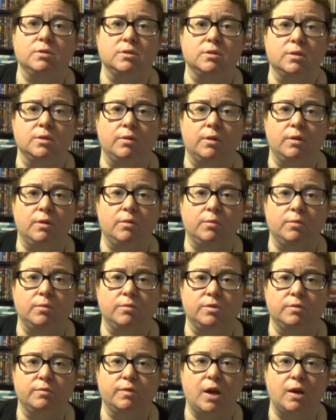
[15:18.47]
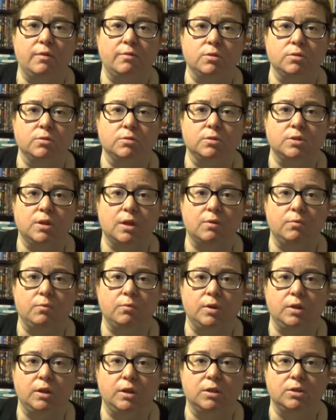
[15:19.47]
Is there any survivors that
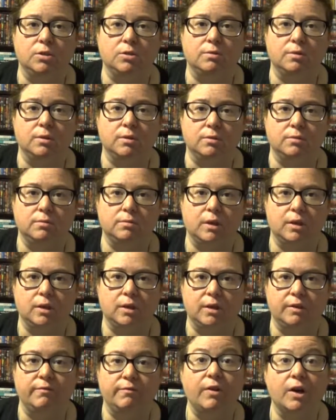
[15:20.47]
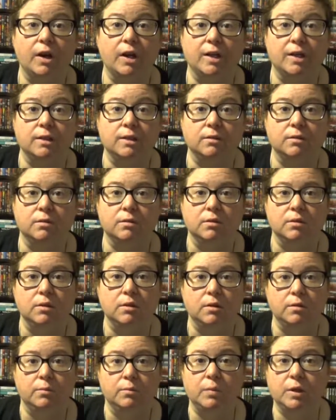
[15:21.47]
we needed to kind of find,
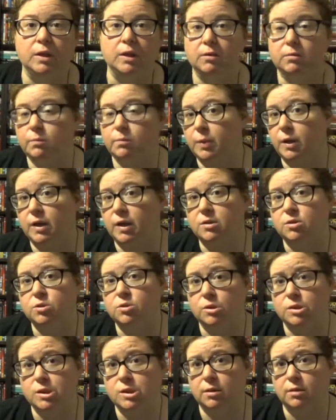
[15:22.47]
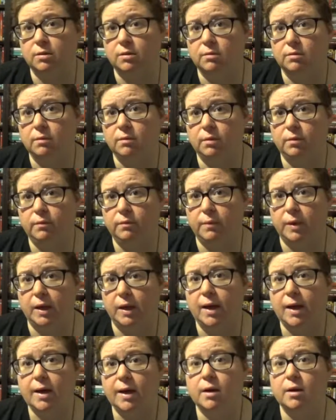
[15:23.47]
be it by searching by
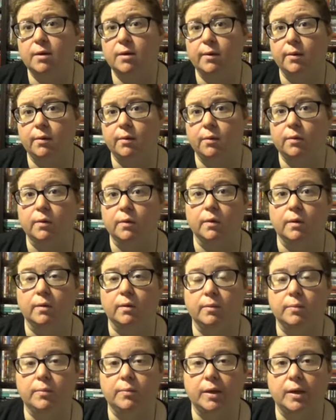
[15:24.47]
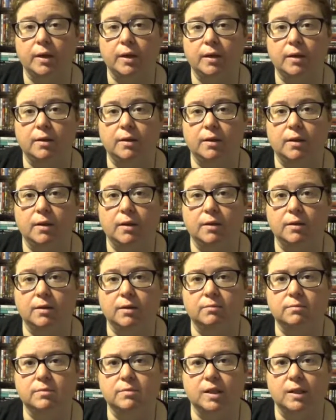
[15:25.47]
air or by
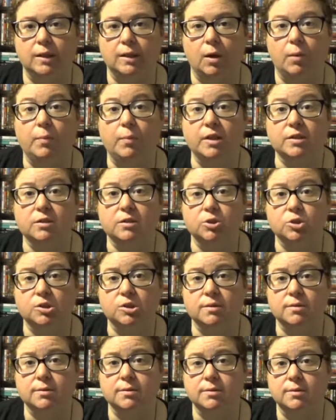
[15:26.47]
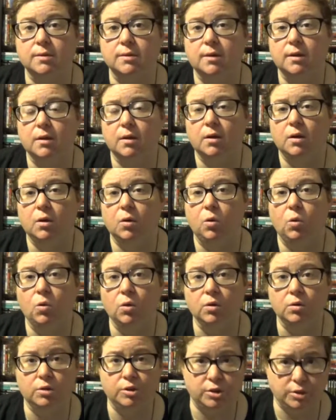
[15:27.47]
sending out messages,
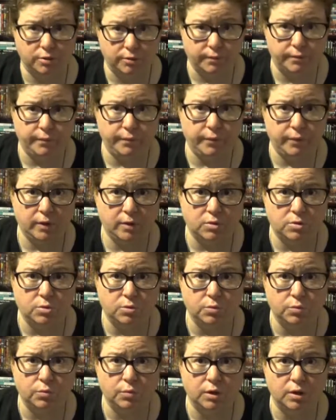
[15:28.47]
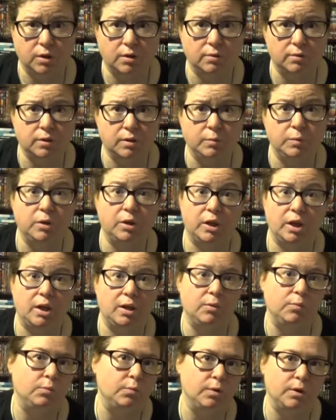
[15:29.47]
or to
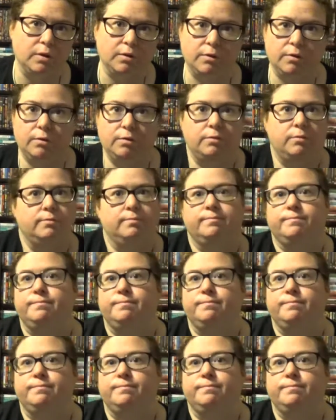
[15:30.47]
communicate with